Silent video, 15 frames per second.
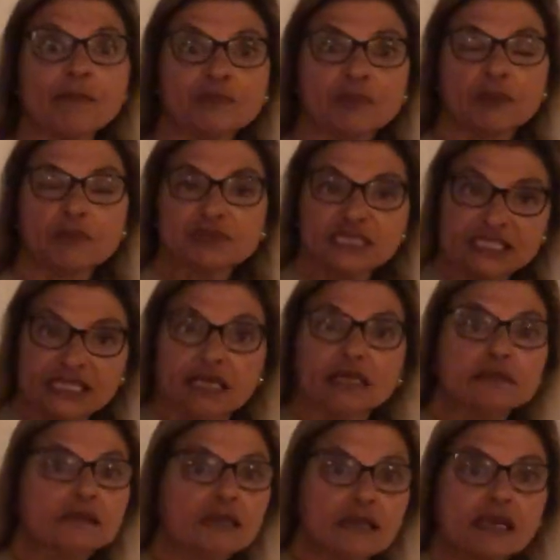I'm
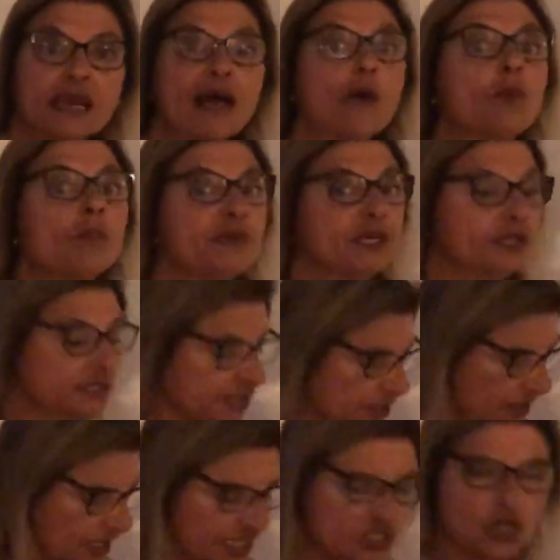singling it out because
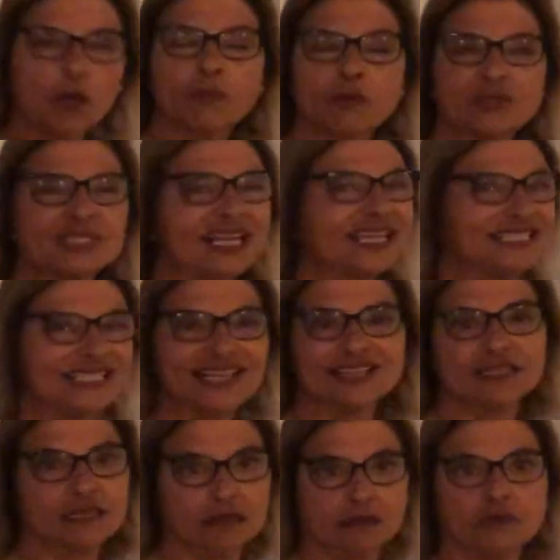it's almost
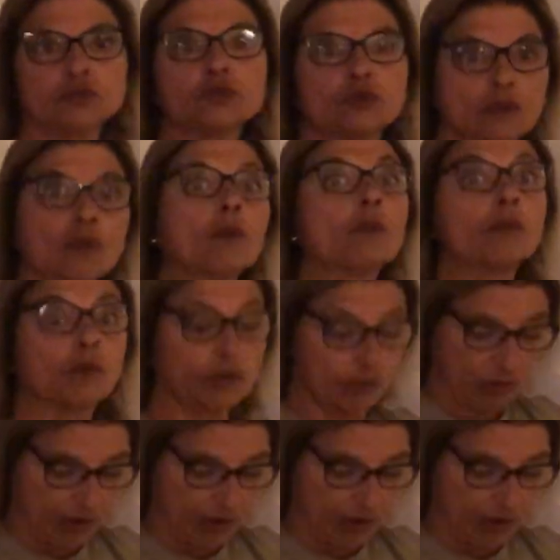identical to the homework